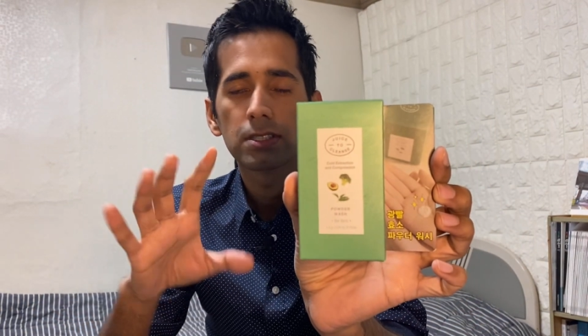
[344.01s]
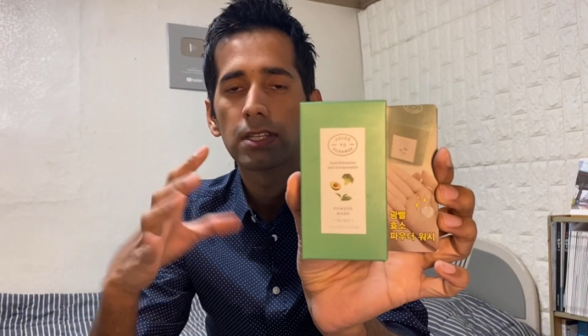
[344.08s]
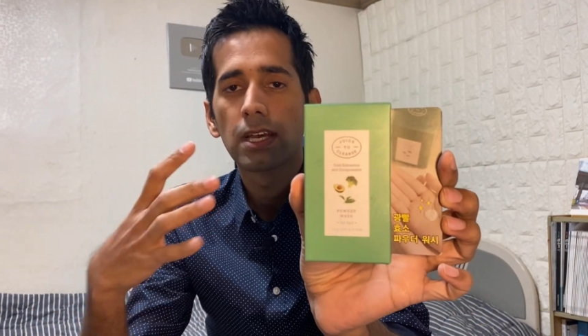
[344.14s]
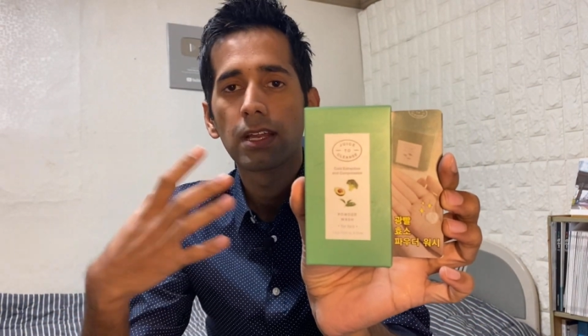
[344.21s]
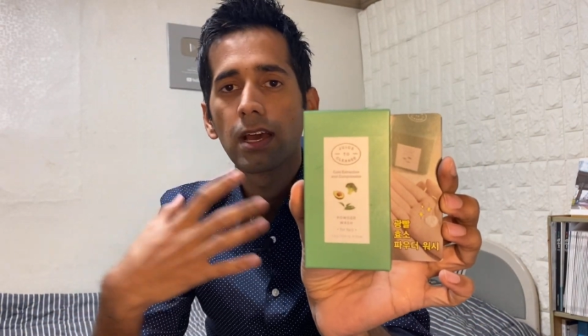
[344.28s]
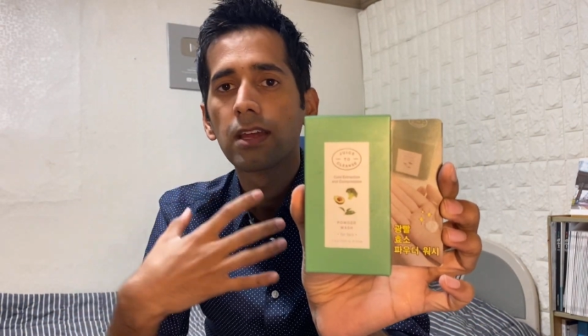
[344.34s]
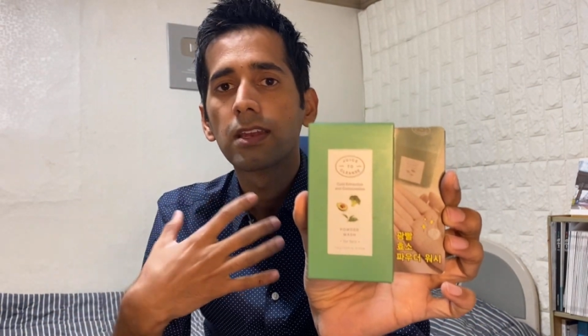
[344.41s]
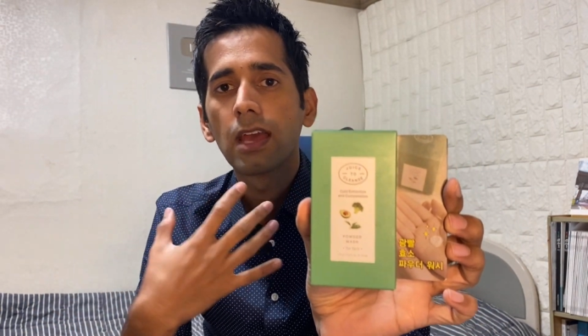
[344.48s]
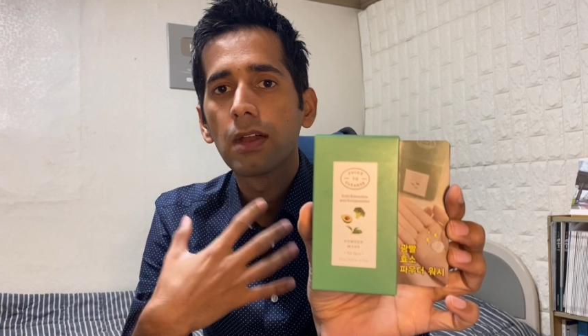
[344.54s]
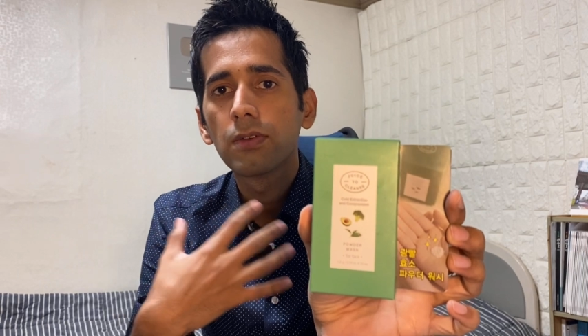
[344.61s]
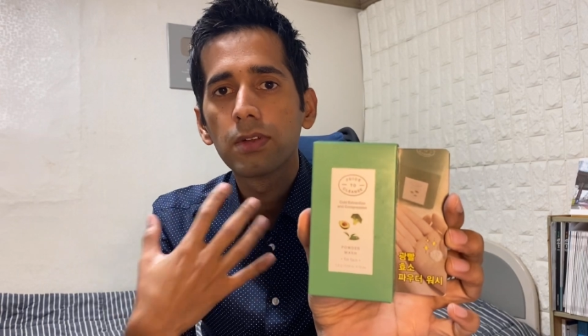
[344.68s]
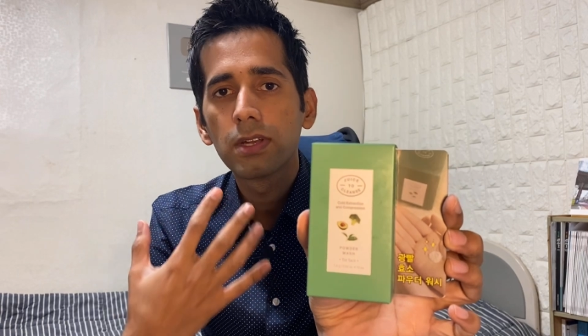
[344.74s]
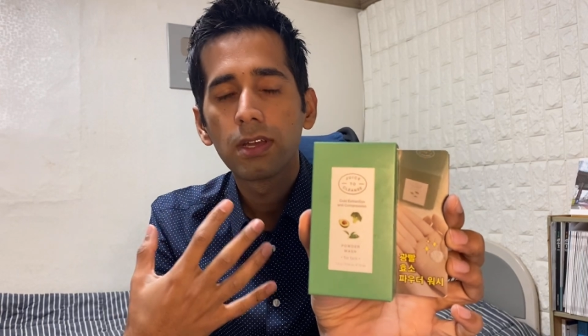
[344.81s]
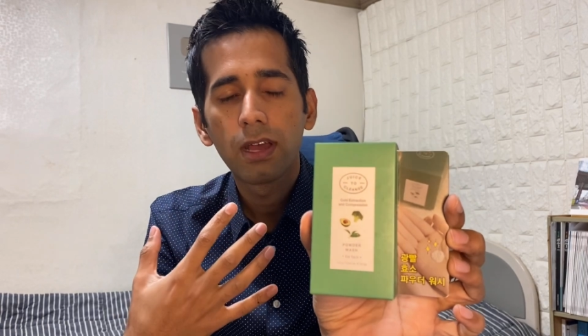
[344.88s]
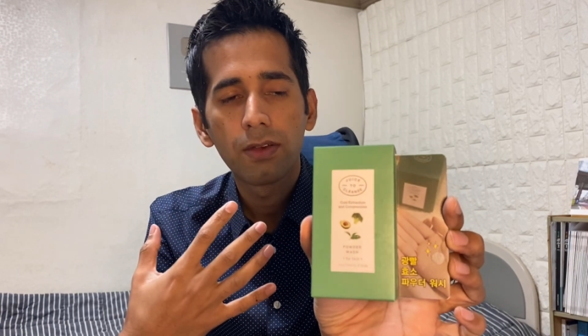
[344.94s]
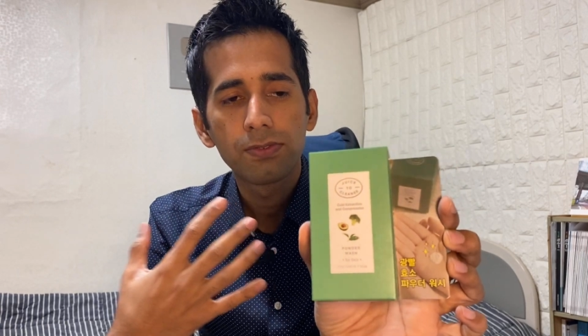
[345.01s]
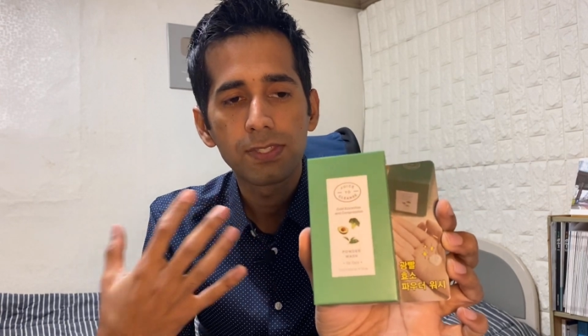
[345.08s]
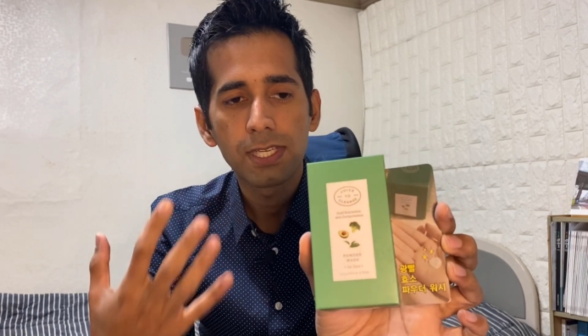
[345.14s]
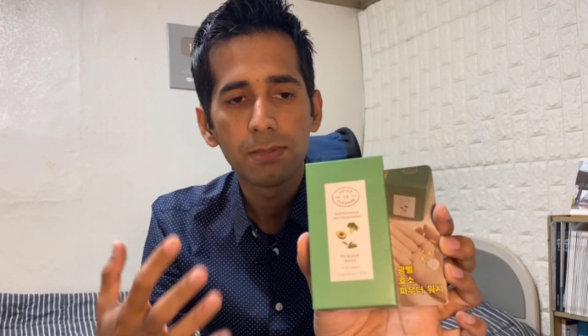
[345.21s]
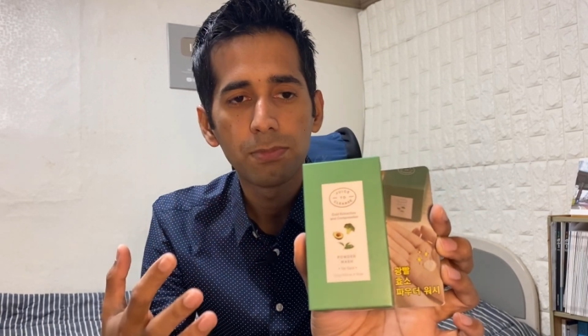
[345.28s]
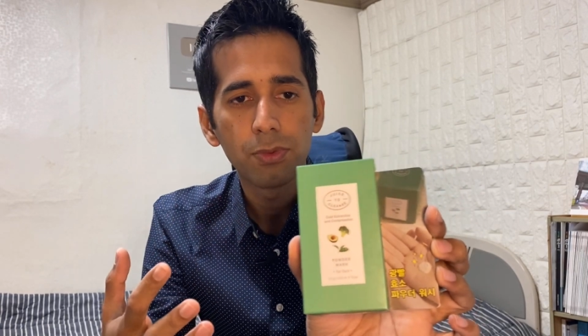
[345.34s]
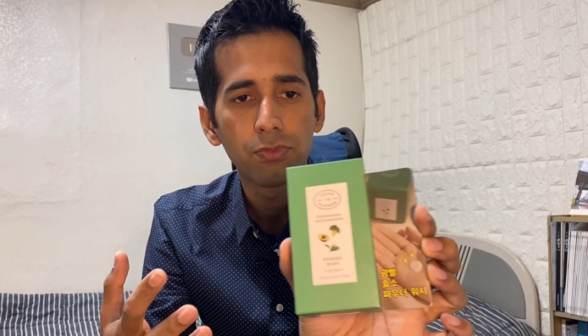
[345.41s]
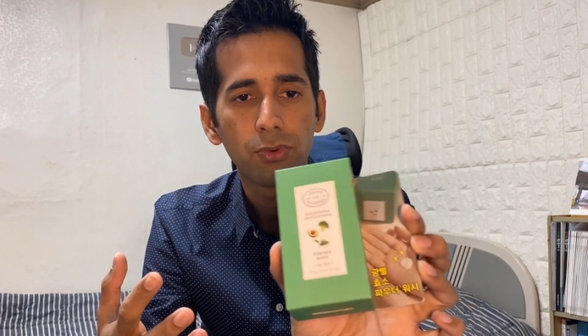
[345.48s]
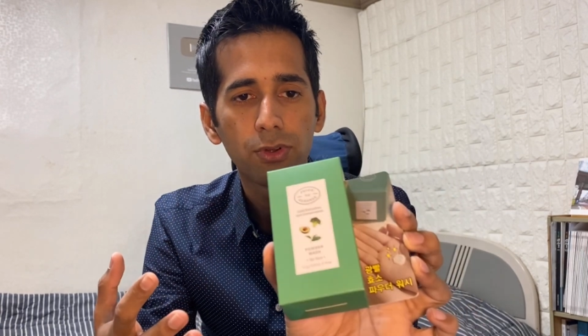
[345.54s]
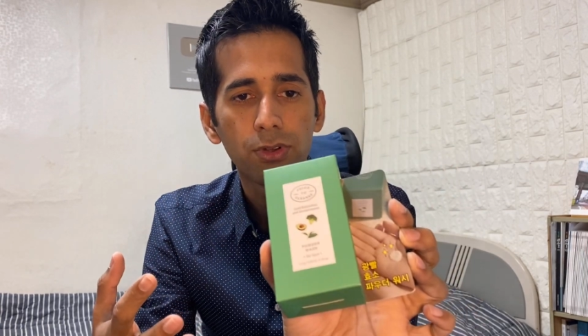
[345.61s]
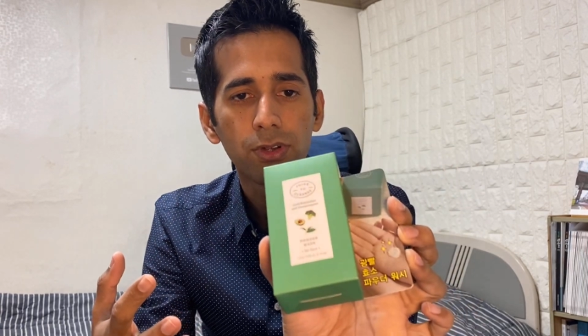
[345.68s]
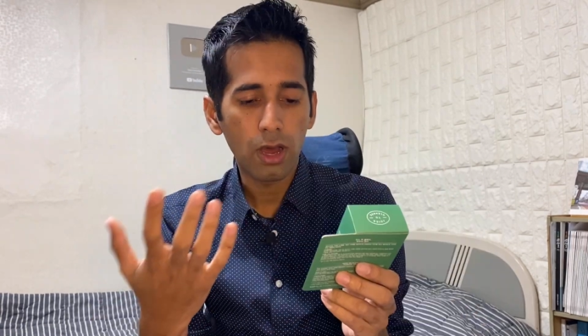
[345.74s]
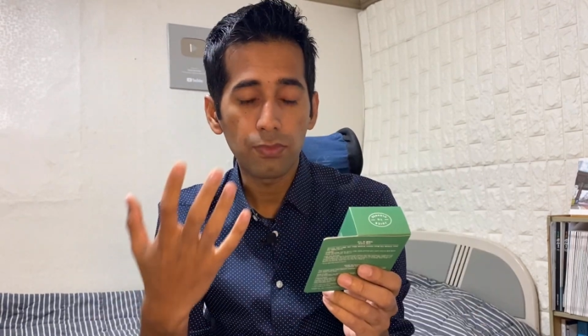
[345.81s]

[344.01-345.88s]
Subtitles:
that I never have seen before.